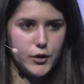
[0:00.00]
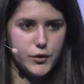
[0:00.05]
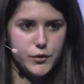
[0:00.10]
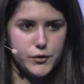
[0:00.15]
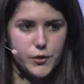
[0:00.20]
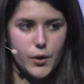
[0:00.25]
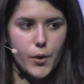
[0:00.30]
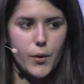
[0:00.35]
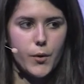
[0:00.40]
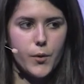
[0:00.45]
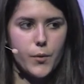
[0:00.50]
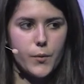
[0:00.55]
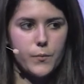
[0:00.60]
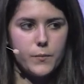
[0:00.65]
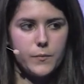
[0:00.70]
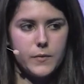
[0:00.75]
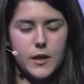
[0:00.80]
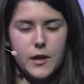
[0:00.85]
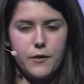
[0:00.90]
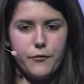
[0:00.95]

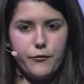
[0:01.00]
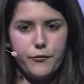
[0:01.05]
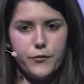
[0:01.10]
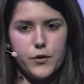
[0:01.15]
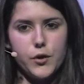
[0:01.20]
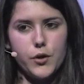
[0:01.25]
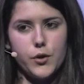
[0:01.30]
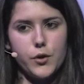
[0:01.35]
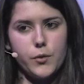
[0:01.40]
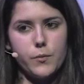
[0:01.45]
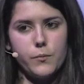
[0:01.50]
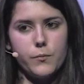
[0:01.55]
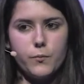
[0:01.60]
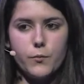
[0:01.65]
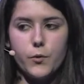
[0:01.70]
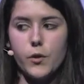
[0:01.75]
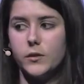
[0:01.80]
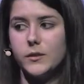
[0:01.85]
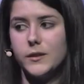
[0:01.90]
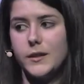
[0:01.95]
So if you
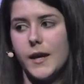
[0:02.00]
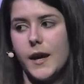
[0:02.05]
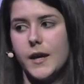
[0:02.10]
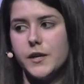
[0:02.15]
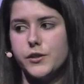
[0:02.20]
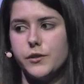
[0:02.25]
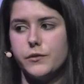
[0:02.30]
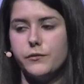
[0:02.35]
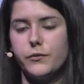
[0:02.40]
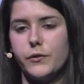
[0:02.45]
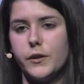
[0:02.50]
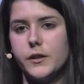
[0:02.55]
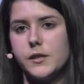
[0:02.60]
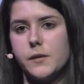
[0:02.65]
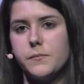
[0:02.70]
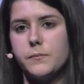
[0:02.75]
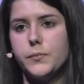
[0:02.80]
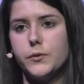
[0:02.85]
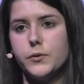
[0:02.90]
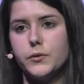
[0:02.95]
want the agent, for
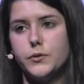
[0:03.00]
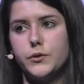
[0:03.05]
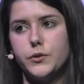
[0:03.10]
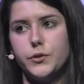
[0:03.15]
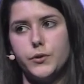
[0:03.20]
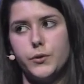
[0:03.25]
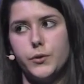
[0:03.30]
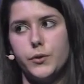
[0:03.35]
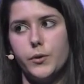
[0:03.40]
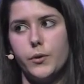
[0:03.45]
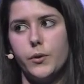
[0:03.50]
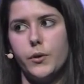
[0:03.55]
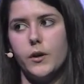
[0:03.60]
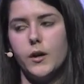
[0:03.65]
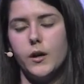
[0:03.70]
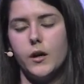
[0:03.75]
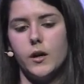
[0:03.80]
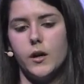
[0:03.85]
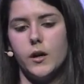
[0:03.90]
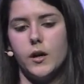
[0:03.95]
example, to
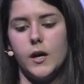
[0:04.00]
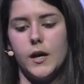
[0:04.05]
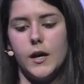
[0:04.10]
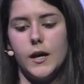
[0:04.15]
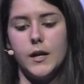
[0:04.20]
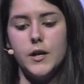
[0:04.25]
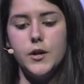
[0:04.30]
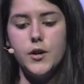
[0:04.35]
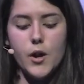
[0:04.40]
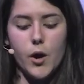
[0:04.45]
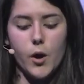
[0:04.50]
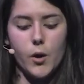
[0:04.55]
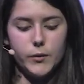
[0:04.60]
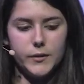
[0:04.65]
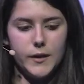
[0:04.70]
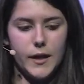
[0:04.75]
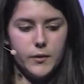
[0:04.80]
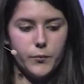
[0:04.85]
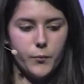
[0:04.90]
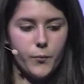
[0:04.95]
uh, know
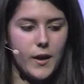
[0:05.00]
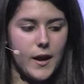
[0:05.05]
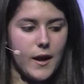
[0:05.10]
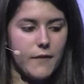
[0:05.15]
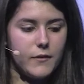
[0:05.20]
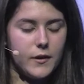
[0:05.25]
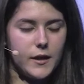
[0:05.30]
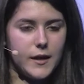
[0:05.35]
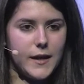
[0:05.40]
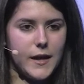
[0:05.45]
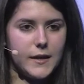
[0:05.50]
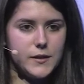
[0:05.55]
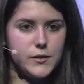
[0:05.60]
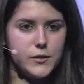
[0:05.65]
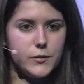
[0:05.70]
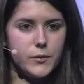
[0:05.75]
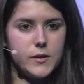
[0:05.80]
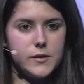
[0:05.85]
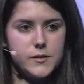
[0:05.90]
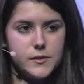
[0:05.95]
that whenever it gets
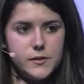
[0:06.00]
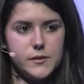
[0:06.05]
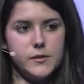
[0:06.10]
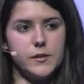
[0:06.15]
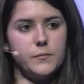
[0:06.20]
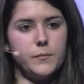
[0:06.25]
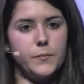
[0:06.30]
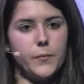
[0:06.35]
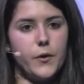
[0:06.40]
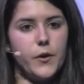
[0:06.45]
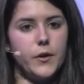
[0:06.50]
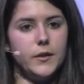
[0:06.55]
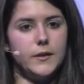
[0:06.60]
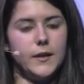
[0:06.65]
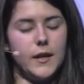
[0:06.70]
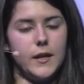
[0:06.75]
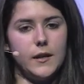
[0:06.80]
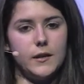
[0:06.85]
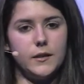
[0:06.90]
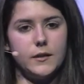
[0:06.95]
to a certain
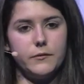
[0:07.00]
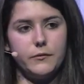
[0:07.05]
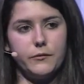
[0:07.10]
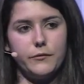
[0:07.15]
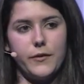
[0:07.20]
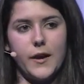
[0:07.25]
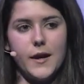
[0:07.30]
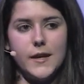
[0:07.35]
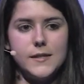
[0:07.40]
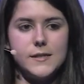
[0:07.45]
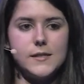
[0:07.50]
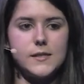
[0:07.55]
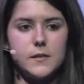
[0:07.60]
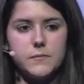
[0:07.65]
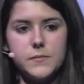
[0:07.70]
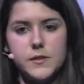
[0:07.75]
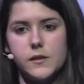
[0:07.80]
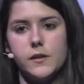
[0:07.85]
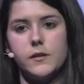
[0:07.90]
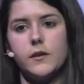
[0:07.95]
point and it finds
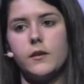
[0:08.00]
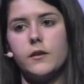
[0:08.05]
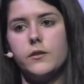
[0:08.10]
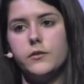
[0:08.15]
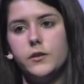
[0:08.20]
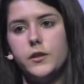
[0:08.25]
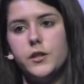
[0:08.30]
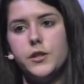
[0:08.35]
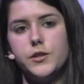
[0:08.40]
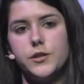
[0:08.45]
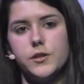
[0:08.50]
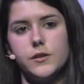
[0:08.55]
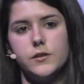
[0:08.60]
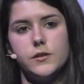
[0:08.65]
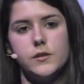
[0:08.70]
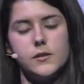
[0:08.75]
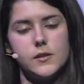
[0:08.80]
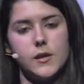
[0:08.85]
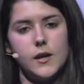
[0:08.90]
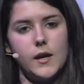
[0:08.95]
some certain
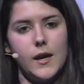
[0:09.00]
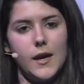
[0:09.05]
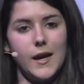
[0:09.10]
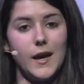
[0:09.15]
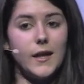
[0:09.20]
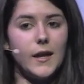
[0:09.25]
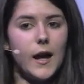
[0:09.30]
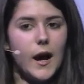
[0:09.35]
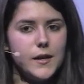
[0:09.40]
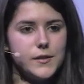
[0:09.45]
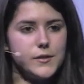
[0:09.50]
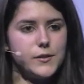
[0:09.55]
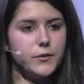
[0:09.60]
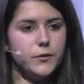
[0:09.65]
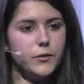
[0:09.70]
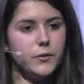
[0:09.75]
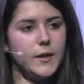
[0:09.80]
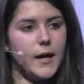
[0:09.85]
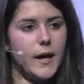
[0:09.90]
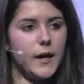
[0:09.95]
conditions, it has to
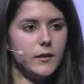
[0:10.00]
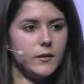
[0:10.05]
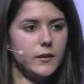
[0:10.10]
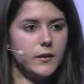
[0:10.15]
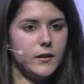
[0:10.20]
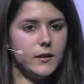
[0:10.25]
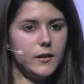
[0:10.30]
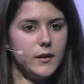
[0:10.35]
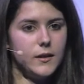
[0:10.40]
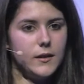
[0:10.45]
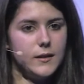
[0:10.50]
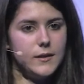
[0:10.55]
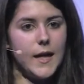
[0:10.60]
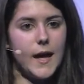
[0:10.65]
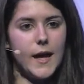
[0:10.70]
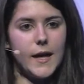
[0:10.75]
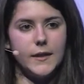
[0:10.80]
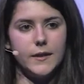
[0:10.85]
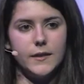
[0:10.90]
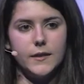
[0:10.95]
do that
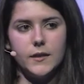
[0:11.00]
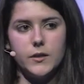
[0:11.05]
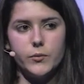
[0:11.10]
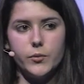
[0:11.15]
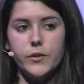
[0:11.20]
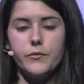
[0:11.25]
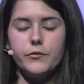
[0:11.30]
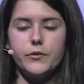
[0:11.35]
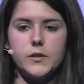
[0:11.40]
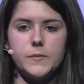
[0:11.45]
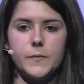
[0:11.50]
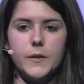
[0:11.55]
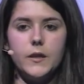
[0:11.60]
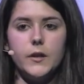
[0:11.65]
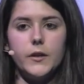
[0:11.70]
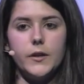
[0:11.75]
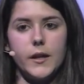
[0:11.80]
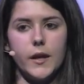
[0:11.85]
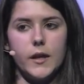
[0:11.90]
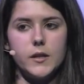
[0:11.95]
then reinforcement
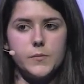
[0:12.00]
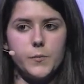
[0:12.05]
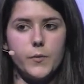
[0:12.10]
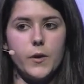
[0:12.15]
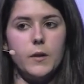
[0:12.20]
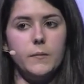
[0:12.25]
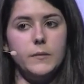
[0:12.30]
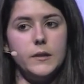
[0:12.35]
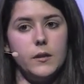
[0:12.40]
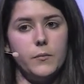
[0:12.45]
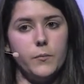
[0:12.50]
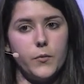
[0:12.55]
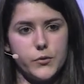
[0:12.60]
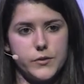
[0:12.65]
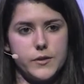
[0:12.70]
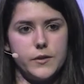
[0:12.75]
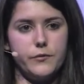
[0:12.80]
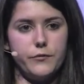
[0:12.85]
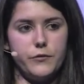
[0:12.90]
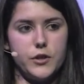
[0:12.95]
learning is probably the
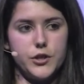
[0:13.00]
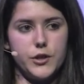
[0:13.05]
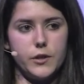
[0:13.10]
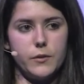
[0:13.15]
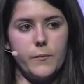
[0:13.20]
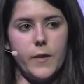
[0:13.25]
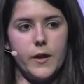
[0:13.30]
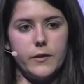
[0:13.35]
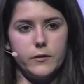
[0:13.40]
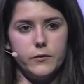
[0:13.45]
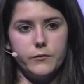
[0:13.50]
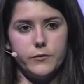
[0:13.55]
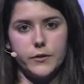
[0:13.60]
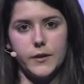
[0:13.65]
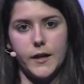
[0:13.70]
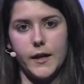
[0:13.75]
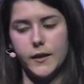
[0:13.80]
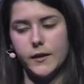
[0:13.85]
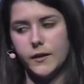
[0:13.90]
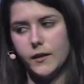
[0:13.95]
most efficient method for
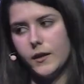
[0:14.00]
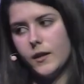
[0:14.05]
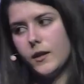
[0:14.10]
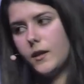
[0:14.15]
that.